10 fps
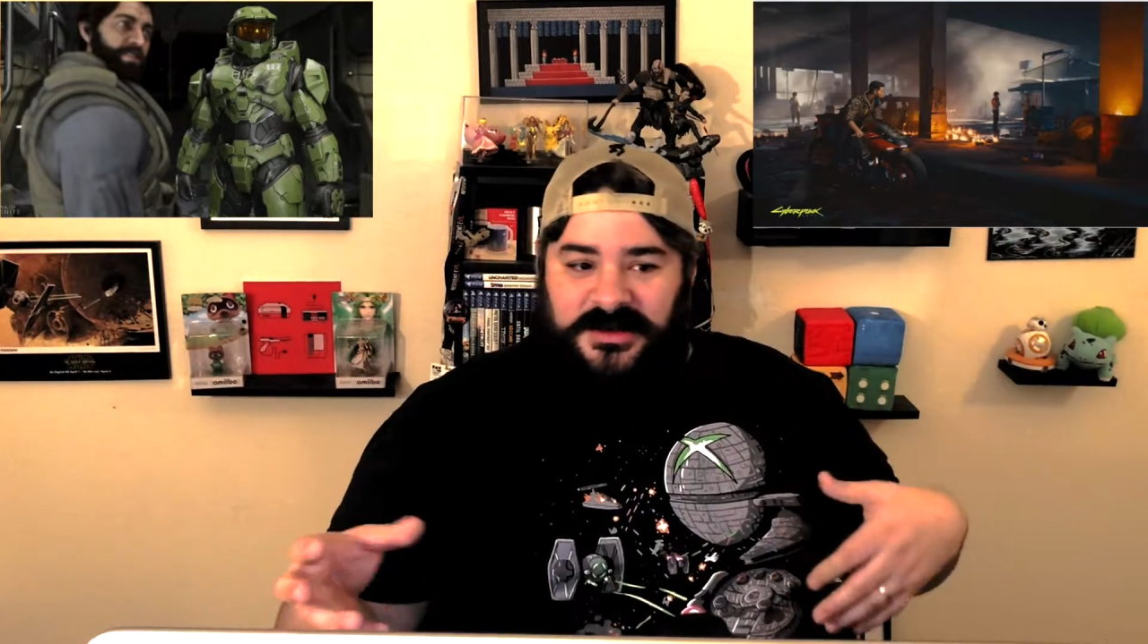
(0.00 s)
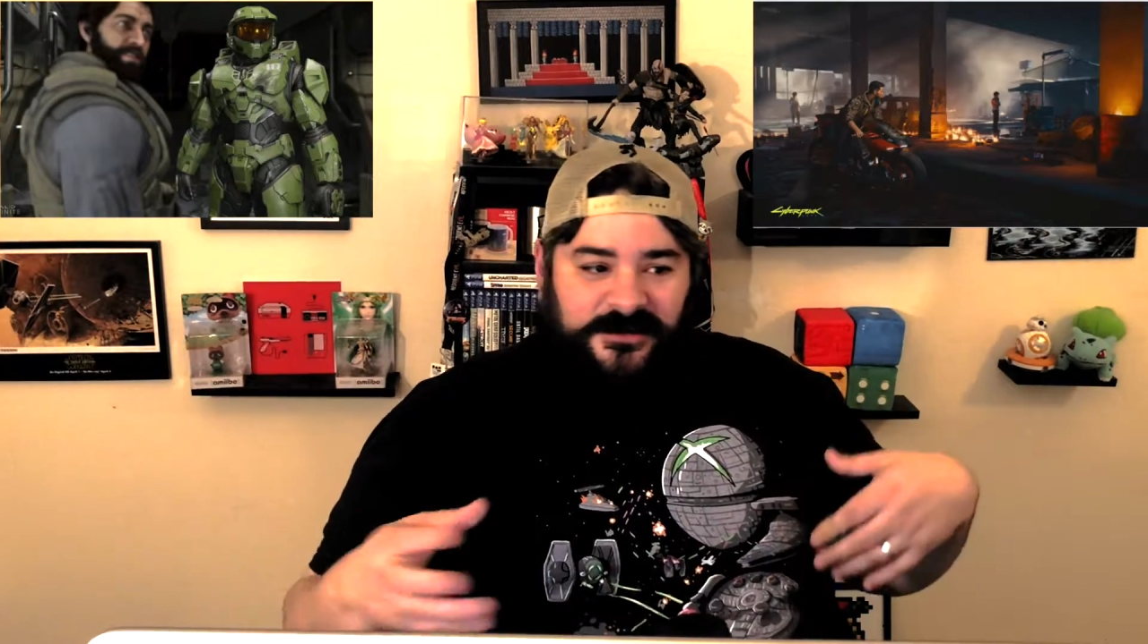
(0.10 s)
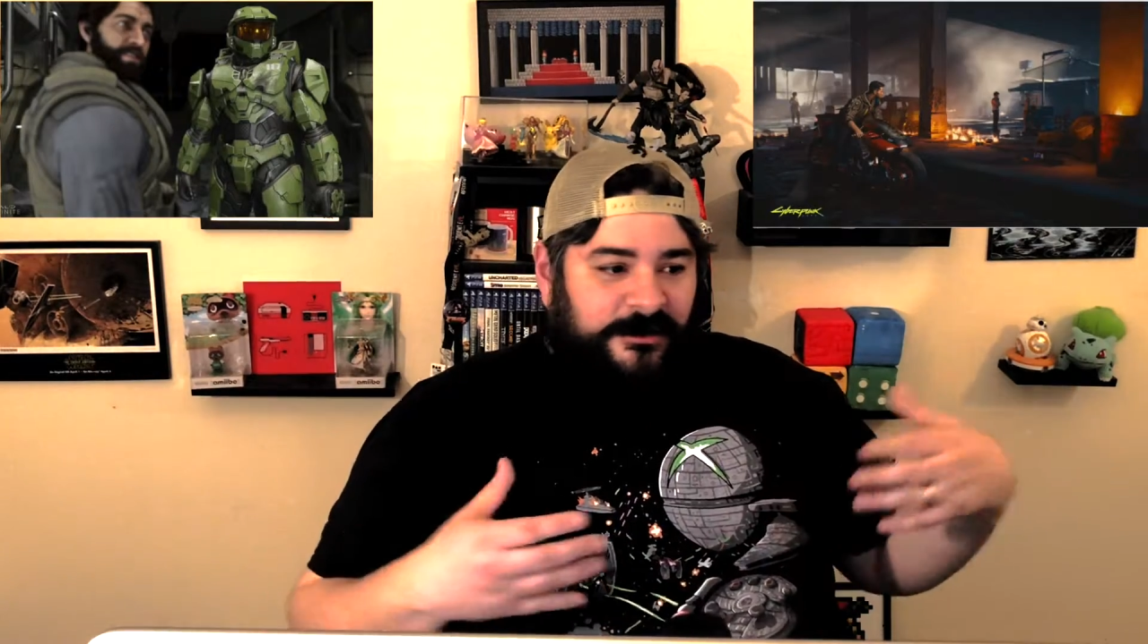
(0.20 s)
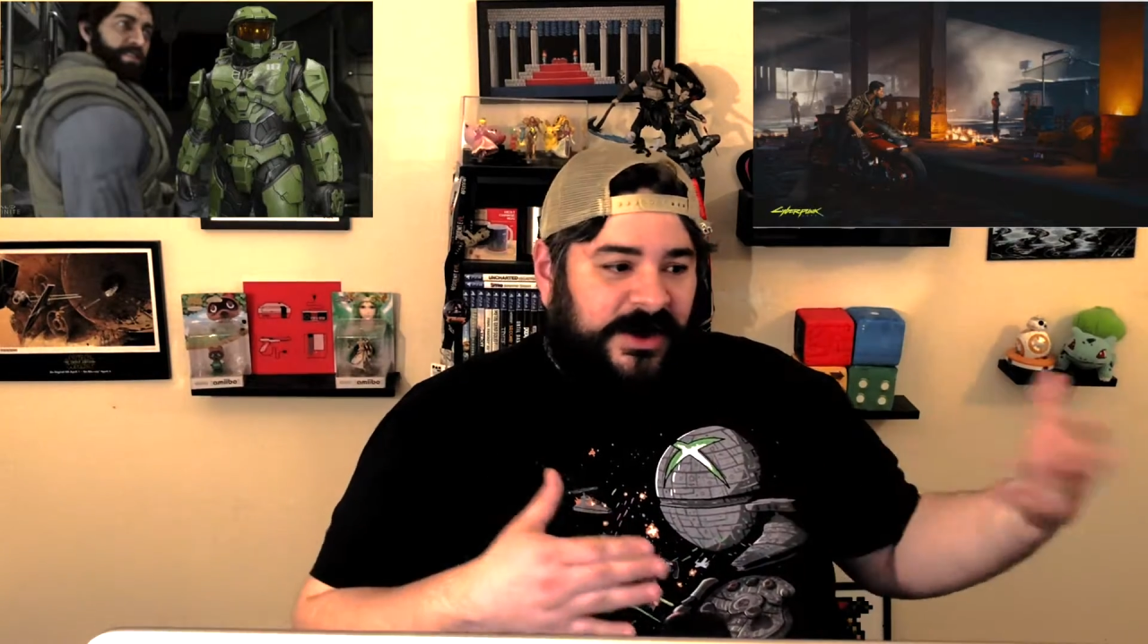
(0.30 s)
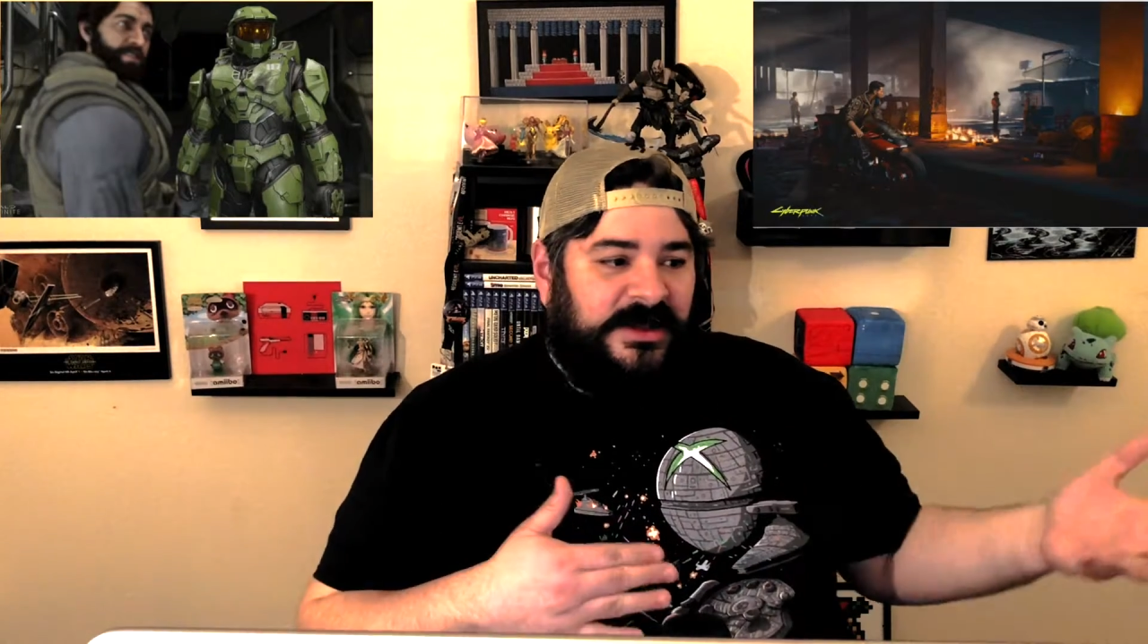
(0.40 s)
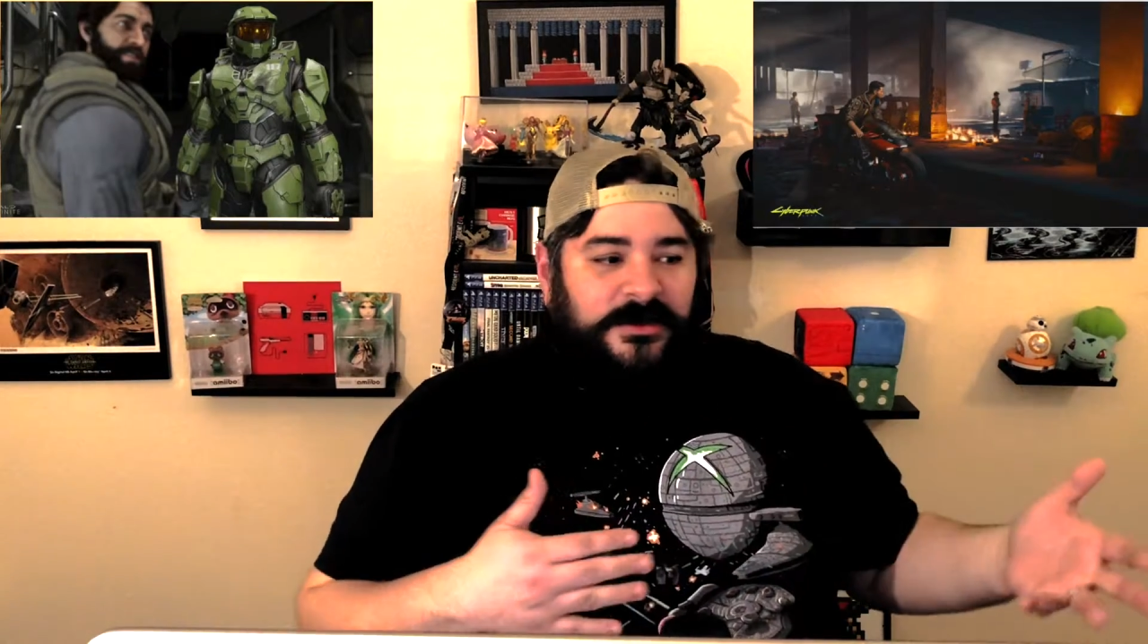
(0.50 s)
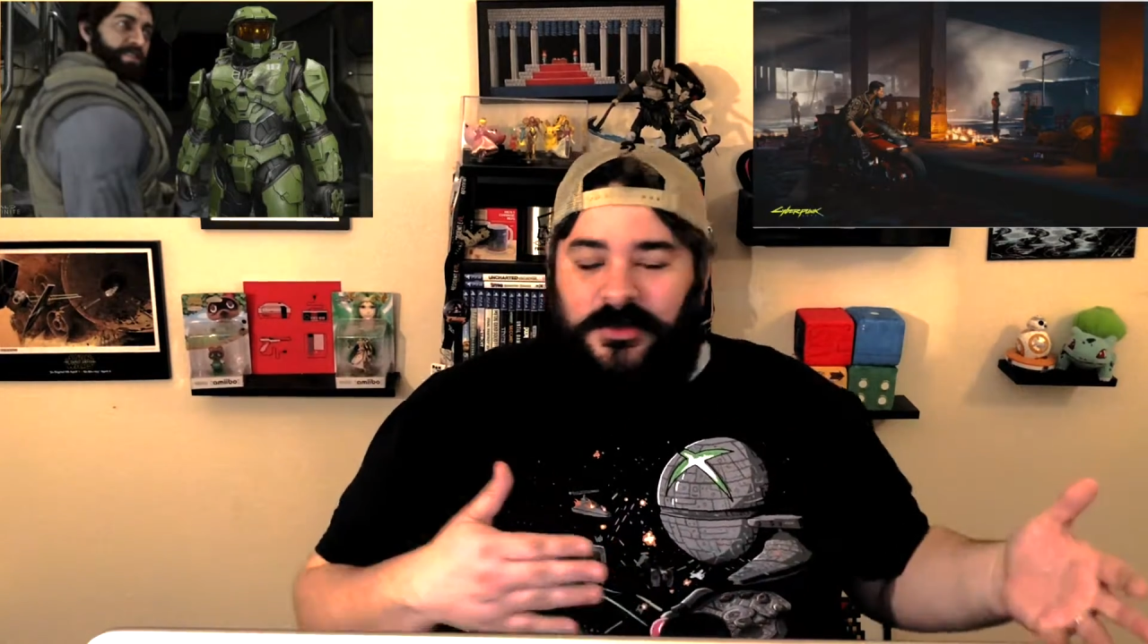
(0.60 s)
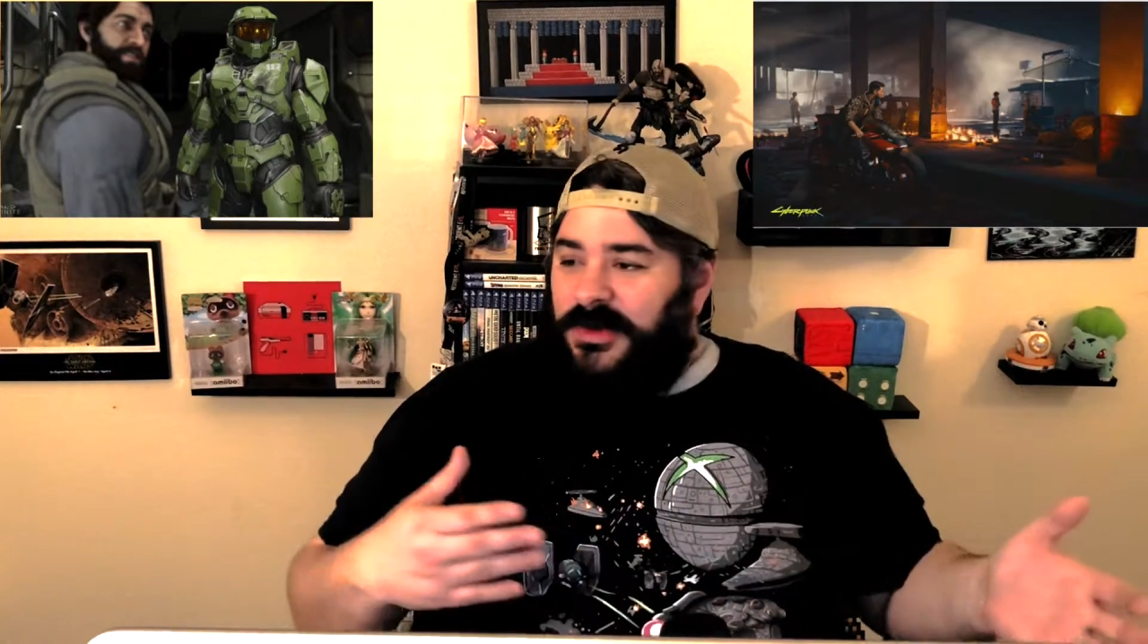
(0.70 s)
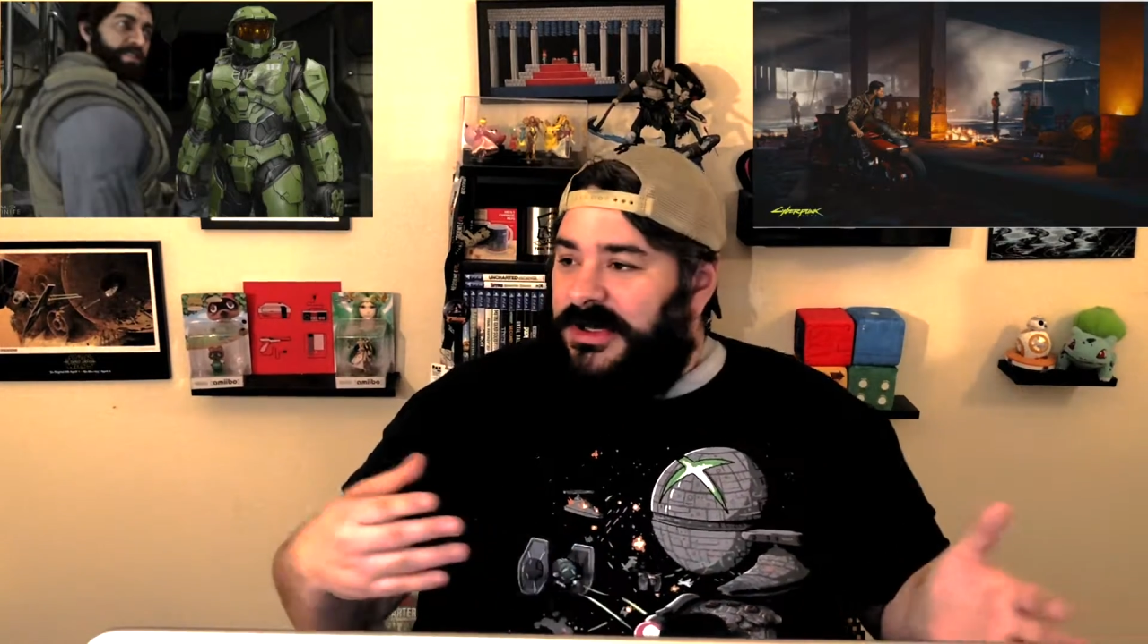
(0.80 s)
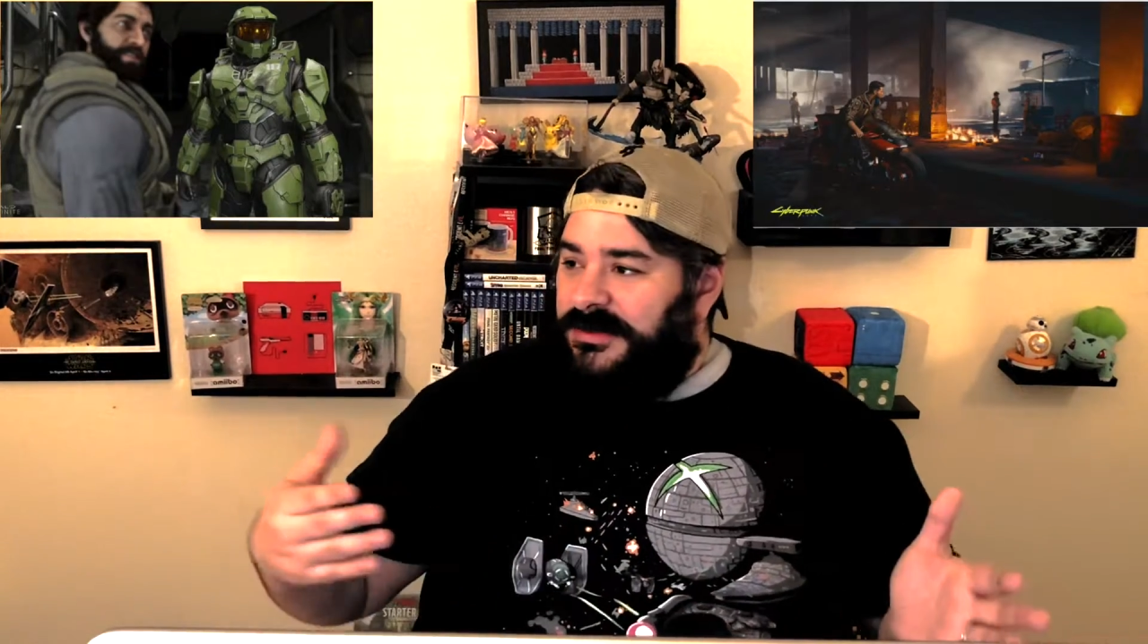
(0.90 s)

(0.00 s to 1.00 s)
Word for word: If you buy them on one,